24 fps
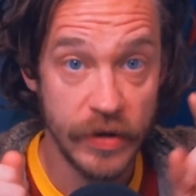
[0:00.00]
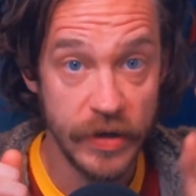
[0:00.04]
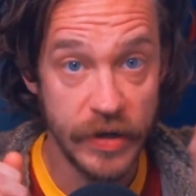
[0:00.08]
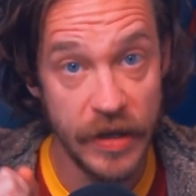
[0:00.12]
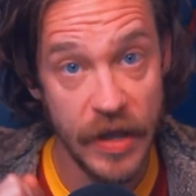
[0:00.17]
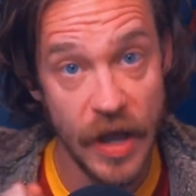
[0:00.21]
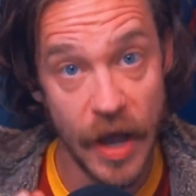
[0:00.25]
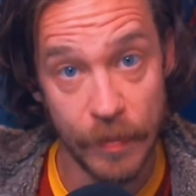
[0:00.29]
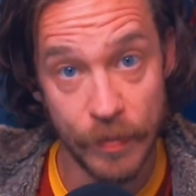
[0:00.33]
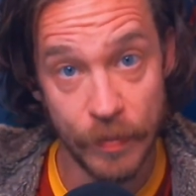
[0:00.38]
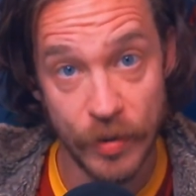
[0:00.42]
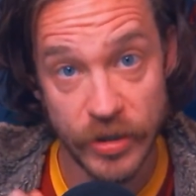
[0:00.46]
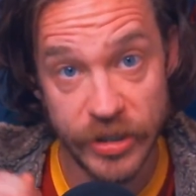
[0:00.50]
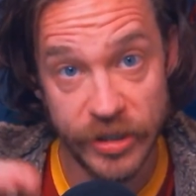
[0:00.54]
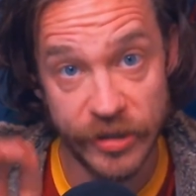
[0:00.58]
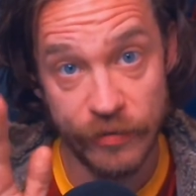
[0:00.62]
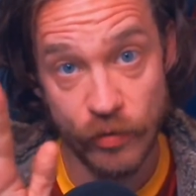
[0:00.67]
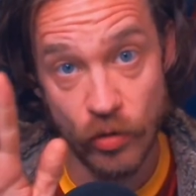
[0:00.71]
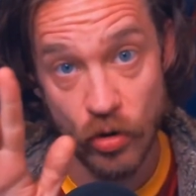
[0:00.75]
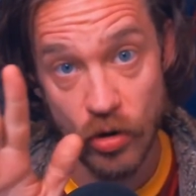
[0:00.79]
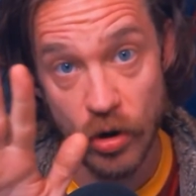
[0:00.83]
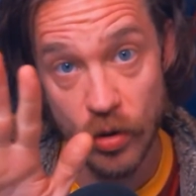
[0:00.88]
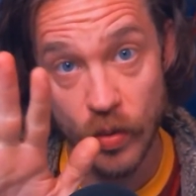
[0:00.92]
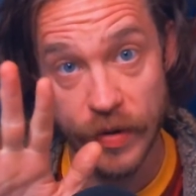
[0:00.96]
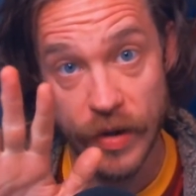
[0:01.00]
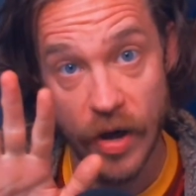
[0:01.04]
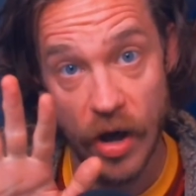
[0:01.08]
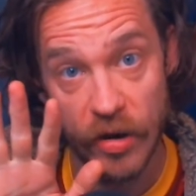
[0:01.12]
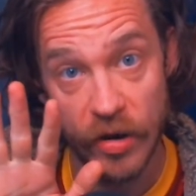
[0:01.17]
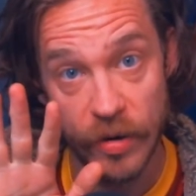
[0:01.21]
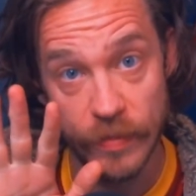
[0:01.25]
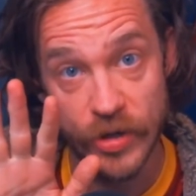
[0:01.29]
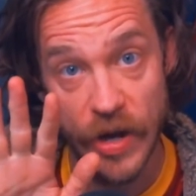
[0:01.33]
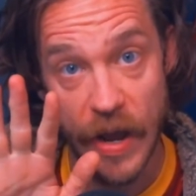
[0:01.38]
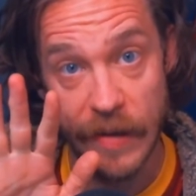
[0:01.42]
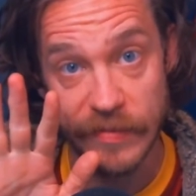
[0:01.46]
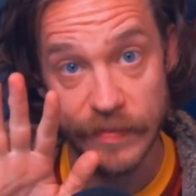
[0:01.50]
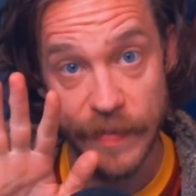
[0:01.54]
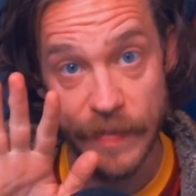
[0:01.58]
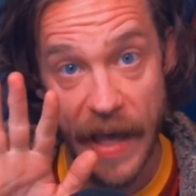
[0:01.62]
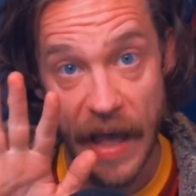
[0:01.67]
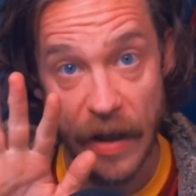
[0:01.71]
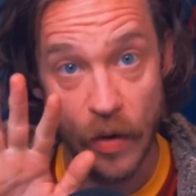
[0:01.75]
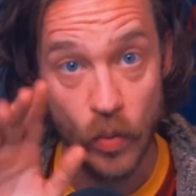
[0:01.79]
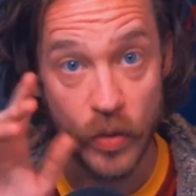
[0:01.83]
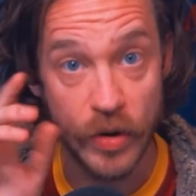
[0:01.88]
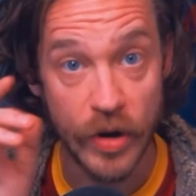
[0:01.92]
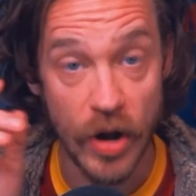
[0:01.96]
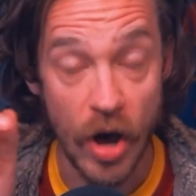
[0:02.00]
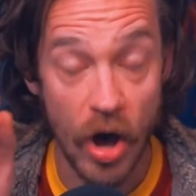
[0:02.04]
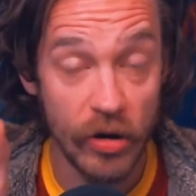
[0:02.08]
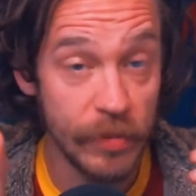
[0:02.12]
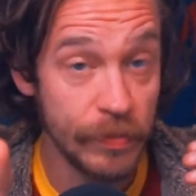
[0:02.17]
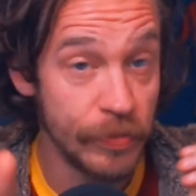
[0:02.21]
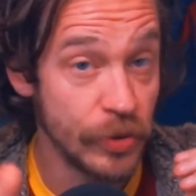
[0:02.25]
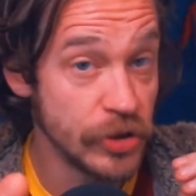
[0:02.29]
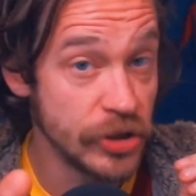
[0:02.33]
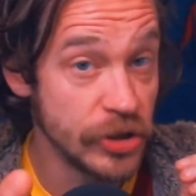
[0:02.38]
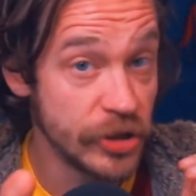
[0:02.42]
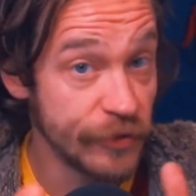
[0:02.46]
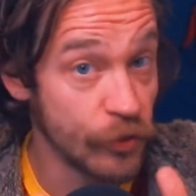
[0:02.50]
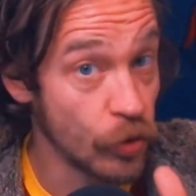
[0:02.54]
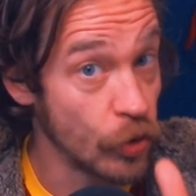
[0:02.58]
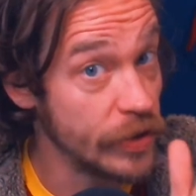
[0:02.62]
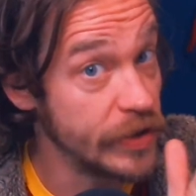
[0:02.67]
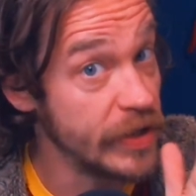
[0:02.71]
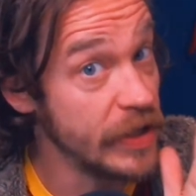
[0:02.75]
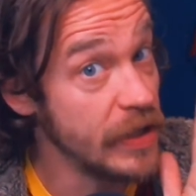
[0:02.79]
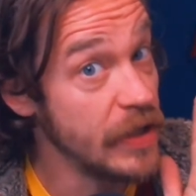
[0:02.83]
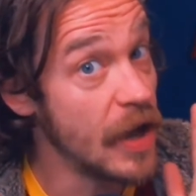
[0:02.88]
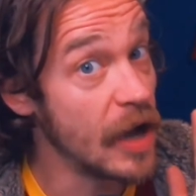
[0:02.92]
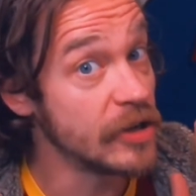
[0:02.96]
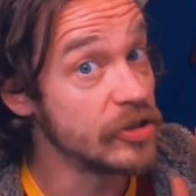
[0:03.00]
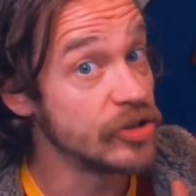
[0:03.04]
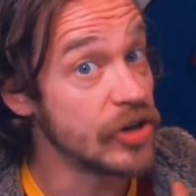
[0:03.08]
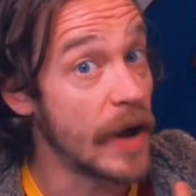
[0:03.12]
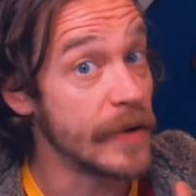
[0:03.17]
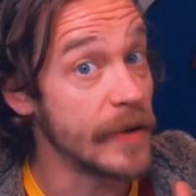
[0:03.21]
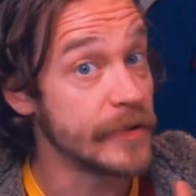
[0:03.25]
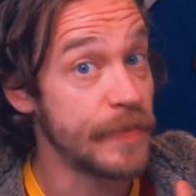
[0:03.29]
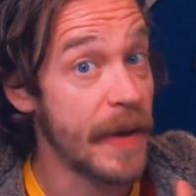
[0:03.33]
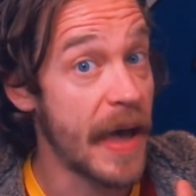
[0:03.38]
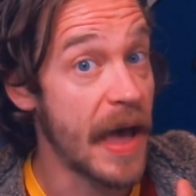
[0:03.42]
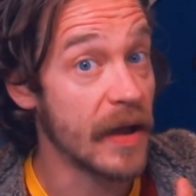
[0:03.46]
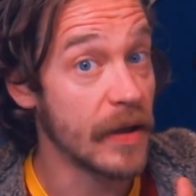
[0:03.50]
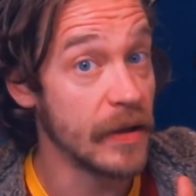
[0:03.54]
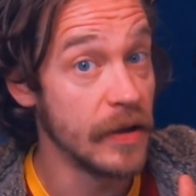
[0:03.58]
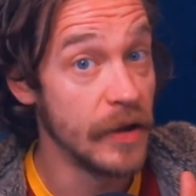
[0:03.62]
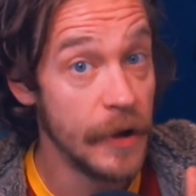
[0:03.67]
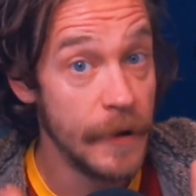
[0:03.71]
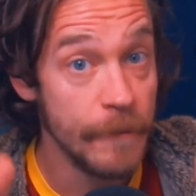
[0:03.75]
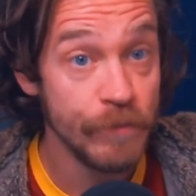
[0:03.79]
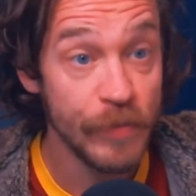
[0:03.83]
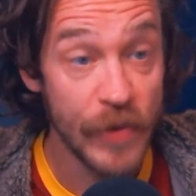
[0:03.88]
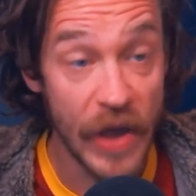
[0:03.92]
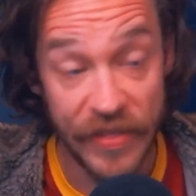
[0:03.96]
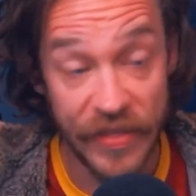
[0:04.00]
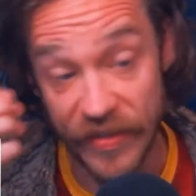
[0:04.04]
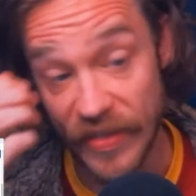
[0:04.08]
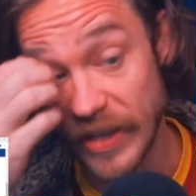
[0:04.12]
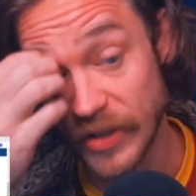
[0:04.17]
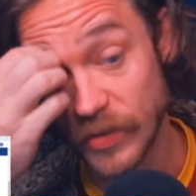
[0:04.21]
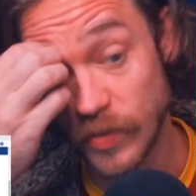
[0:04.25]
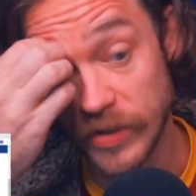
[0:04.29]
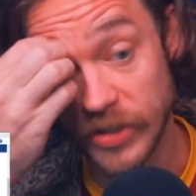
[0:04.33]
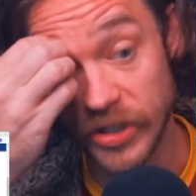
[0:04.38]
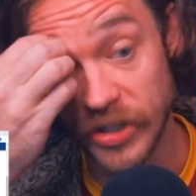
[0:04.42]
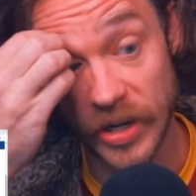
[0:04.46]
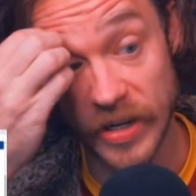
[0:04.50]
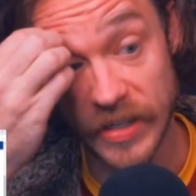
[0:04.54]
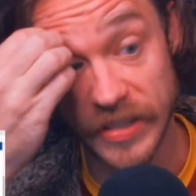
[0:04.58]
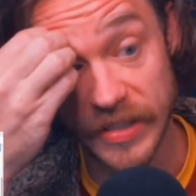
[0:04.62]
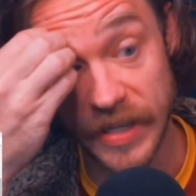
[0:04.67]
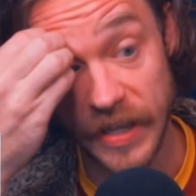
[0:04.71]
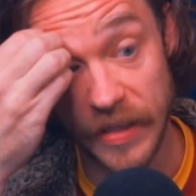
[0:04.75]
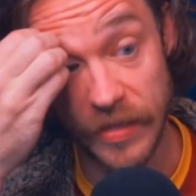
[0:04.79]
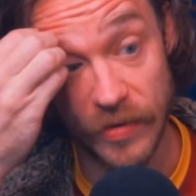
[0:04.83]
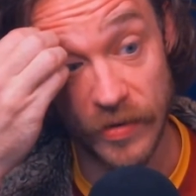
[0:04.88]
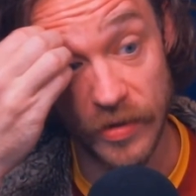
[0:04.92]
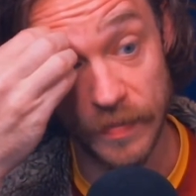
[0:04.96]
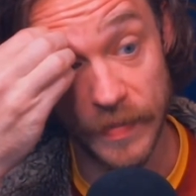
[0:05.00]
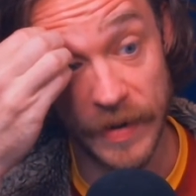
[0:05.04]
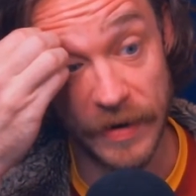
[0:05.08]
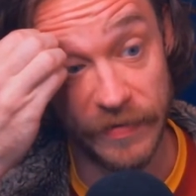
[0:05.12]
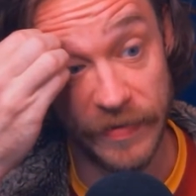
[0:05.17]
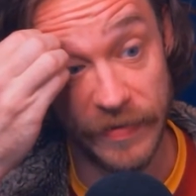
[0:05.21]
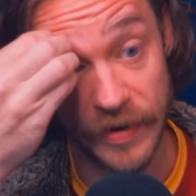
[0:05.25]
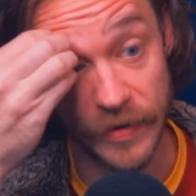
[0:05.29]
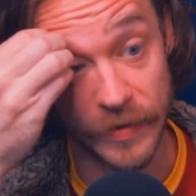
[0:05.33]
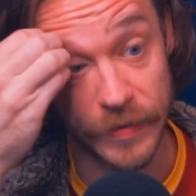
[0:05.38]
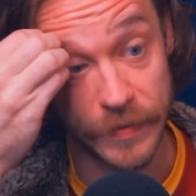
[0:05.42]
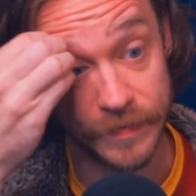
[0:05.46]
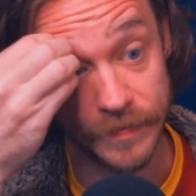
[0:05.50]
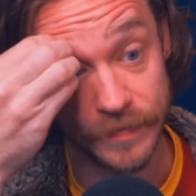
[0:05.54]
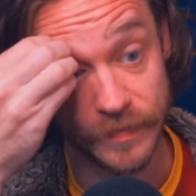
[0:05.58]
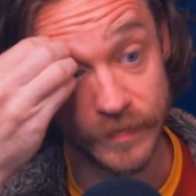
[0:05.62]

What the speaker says: De Jong pushes forward, Wijnaldum drops back. Wijnaldum pushes forward, De Jong drops back. I think that's what you're going to see through the midfield.